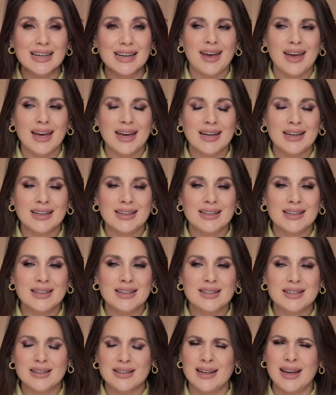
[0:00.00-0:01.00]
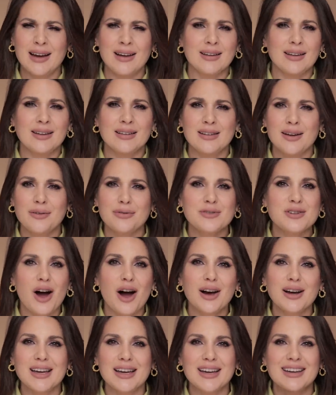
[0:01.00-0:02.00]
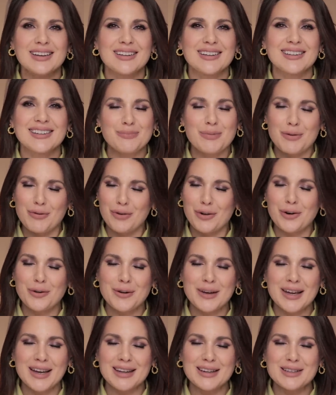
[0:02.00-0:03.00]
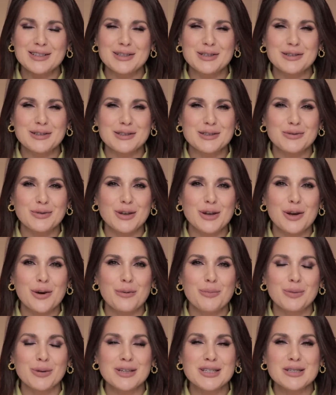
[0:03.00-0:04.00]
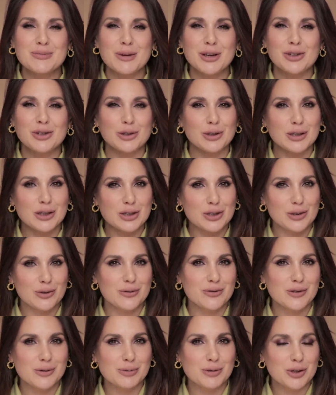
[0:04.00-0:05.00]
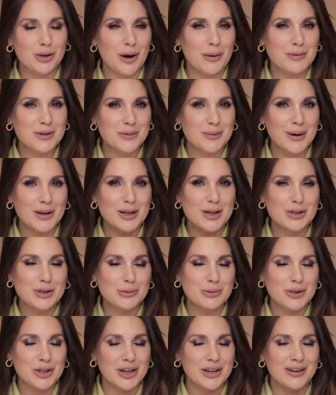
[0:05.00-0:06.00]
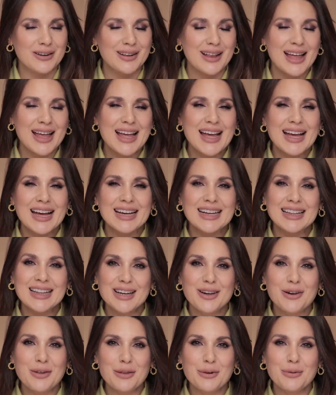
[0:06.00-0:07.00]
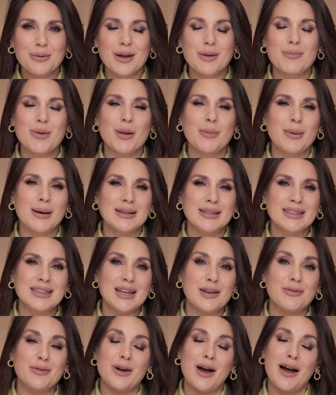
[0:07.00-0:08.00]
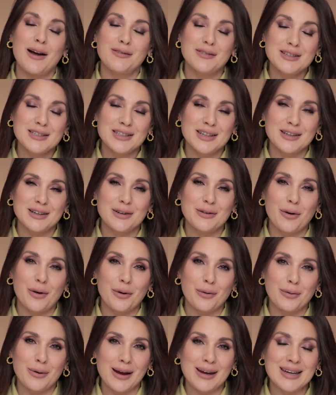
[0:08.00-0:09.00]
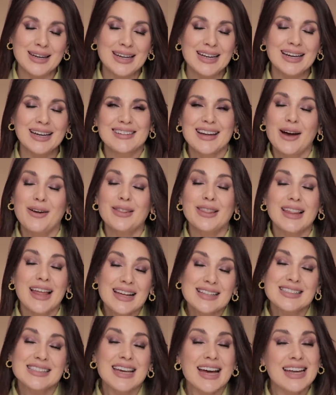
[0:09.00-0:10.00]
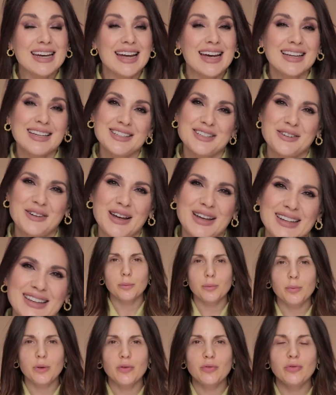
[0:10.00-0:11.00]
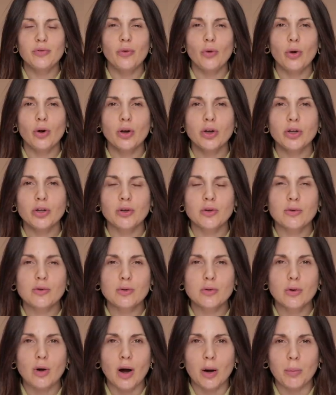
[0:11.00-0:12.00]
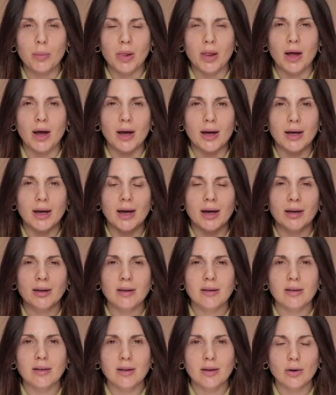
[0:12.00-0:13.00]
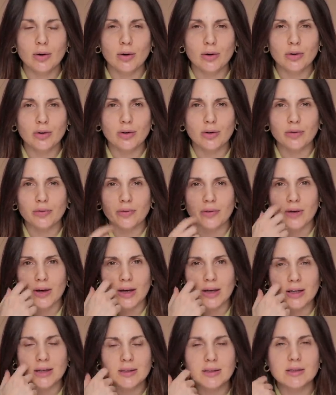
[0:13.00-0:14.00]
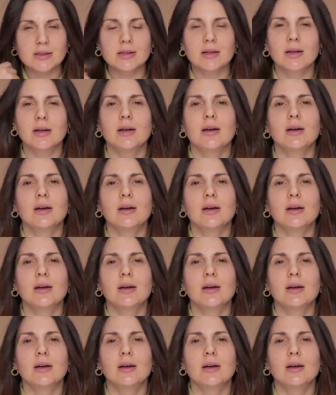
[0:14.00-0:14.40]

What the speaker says: And yeah, enough talking. Before we get into this video, please make sure that you've subscribed to my YouTube channel. Click on the ring bell button if you haven't done it already. Now let's get into it. Before you apply anything on your face,